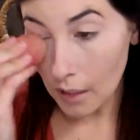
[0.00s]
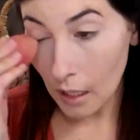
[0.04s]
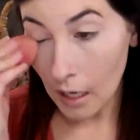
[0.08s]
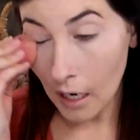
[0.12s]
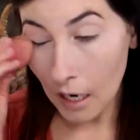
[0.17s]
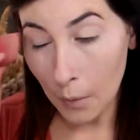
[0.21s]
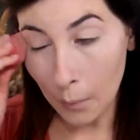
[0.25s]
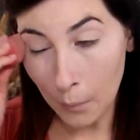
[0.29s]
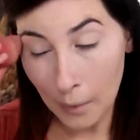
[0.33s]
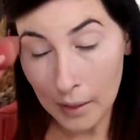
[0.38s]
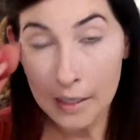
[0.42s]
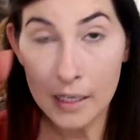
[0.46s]

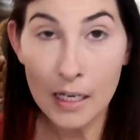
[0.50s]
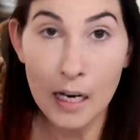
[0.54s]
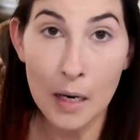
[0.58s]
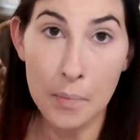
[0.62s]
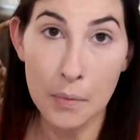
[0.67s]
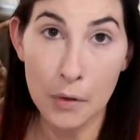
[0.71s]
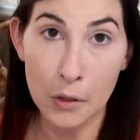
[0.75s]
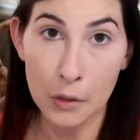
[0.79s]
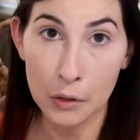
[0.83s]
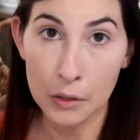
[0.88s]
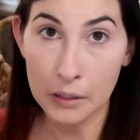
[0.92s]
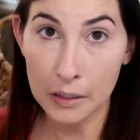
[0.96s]
I wake
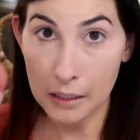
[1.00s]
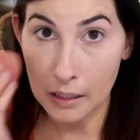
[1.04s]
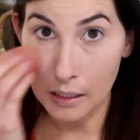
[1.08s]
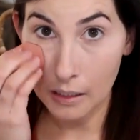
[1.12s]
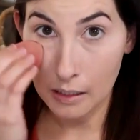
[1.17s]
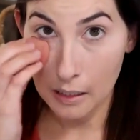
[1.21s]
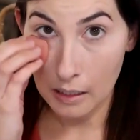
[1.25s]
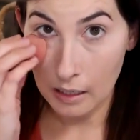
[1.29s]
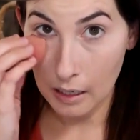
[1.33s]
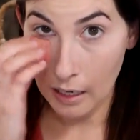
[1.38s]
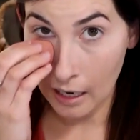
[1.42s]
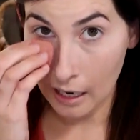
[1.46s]
up early.
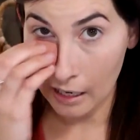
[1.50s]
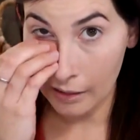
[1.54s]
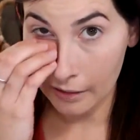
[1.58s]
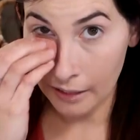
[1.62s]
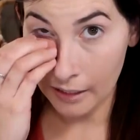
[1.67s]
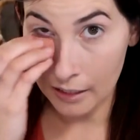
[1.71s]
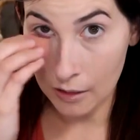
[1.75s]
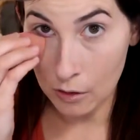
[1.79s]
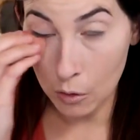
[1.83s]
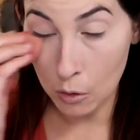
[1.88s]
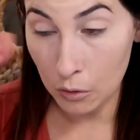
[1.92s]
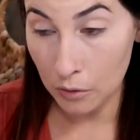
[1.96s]
I
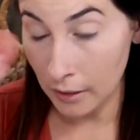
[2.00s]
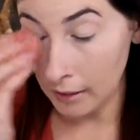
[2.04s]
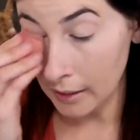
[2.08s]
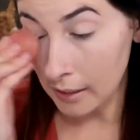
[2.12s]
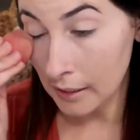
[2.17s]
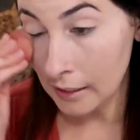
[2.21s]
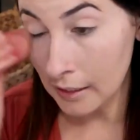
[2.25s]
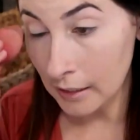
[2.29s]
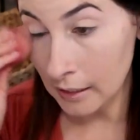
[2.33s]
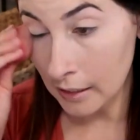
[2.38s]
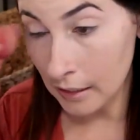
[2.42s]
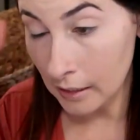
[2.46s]
like old
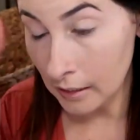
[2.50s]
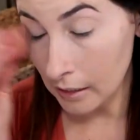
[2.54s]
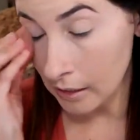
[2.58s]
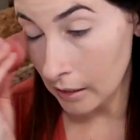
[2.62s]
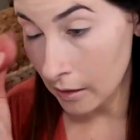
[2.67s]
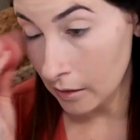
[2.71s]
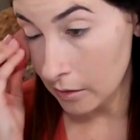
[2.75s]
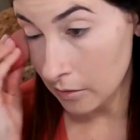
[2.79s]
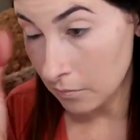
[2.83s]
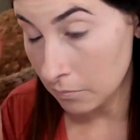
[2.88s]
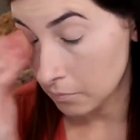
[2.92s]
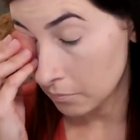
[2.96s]
lady
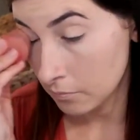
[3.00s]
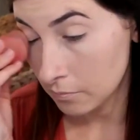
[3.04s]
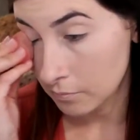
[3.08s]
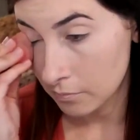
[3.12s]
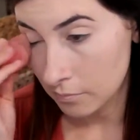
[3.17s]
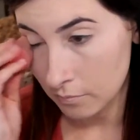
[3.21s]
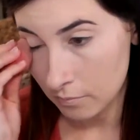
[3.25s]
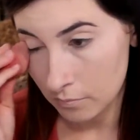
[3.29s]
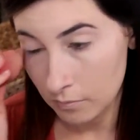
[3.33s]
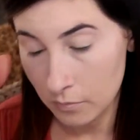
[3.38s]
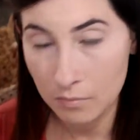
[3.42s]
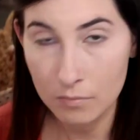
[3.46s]

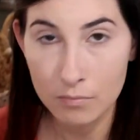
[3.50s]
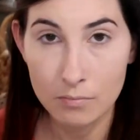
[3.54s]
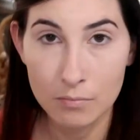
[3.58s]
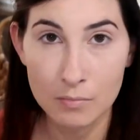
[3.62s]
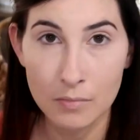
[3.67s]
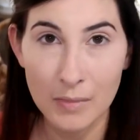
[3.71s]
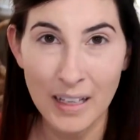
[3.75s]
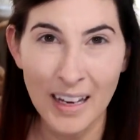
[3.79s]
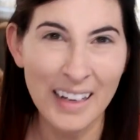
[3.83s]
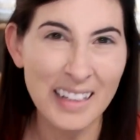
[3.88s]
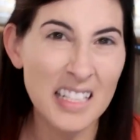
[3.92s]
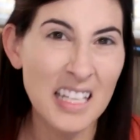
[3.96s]

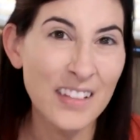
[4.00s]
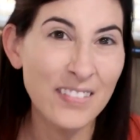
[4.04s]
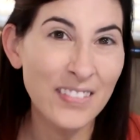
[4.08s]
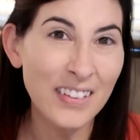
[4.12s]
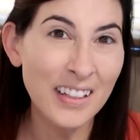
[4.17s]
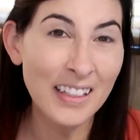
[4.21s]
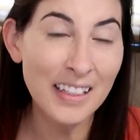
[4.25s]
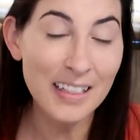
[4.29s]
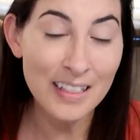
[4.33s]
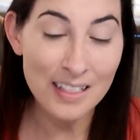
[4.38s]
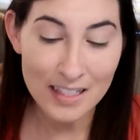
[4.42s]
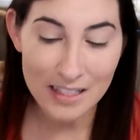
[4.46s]

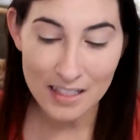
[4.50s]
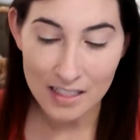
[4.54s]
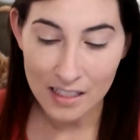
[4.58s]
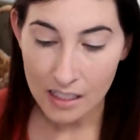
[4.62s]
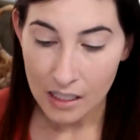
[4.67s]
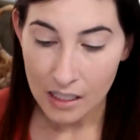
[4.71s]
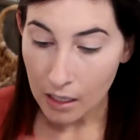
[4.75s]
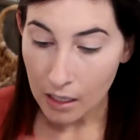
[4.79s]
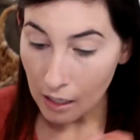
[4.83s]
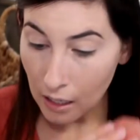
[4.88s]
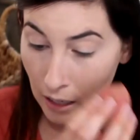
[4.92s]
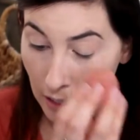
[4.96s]
activities.
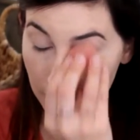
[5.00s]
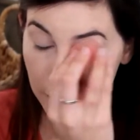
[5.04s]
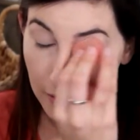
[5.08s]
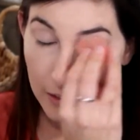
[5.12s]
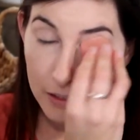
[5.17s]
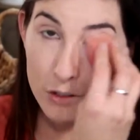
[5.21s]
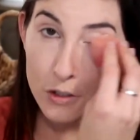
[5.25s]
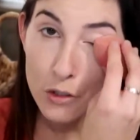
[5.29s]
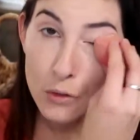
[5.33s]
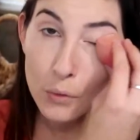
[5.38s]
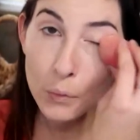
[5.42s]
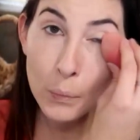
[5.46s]
I
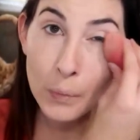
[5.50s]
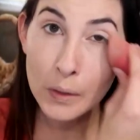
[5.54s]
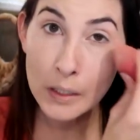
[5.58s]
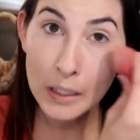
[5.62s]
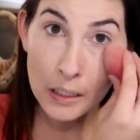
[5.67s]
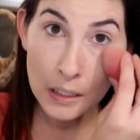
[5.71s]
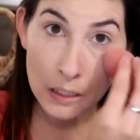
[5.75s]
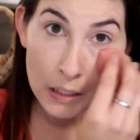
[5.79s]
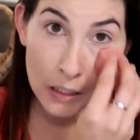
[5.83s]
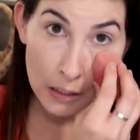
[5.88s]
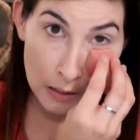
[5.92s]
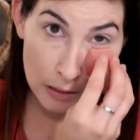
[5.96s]
like to
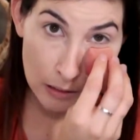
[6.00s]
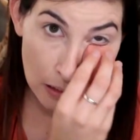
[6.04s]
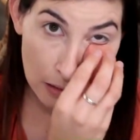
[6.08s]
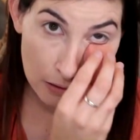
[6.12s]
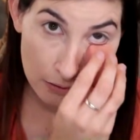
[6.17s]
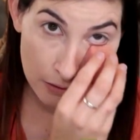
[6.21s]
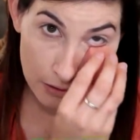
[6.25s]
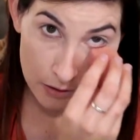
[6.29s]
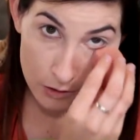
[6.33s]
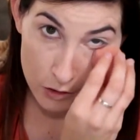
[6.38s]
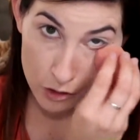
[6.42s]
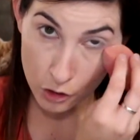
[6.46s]
read. I
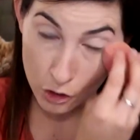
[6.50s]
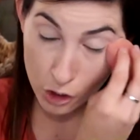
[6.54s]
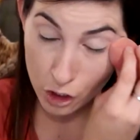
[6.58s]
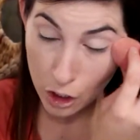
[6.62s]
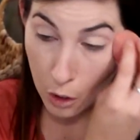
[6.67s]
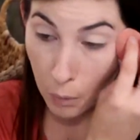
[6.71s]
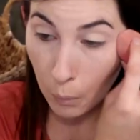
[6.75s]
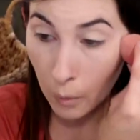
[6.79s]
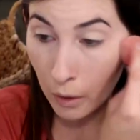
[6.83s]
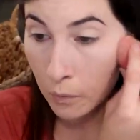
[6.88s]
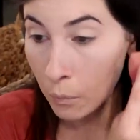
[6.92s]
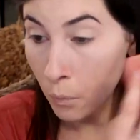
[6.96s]
like to
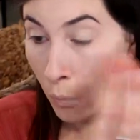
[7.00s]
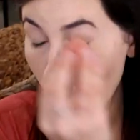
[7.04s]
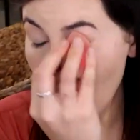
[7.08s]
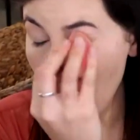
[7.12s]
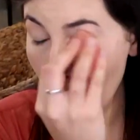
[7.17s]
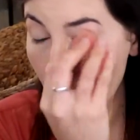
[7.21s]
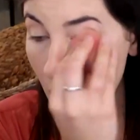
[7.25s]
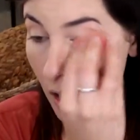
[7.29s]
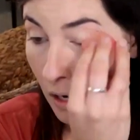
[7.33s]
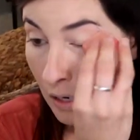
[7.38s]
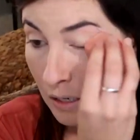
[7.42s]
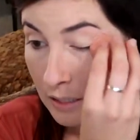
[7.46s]
go on
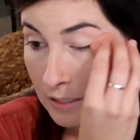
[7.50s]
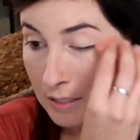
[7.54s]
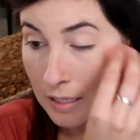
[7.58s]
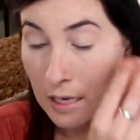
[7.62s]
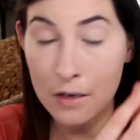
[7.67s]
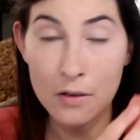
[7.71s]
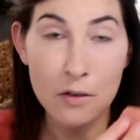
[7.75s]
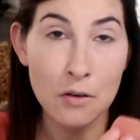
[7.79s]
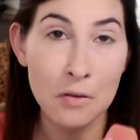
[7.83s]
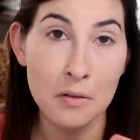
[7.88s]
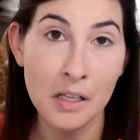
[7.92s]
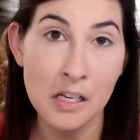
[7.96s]
walks.
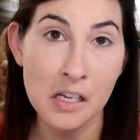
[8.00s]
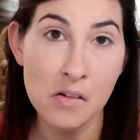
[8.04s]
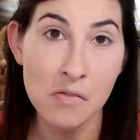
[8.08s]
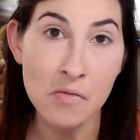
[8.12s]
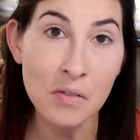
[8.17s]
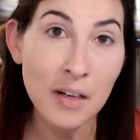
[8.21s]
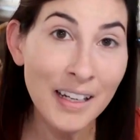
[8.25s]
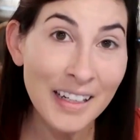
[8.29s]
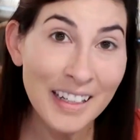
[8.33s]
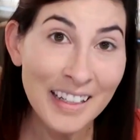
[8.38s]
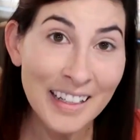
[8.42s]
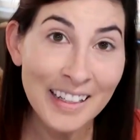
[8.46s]
I don't like
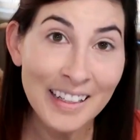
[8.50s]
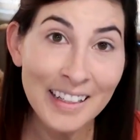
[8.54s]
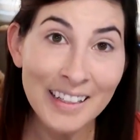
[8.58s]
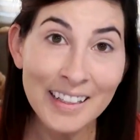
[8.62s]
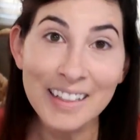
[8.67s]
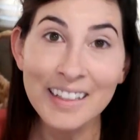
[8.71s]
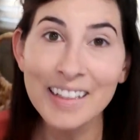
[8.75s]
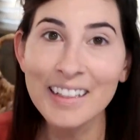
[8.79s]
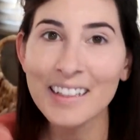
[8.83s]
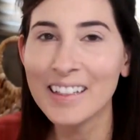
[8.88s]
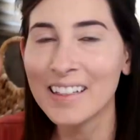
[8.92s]
running.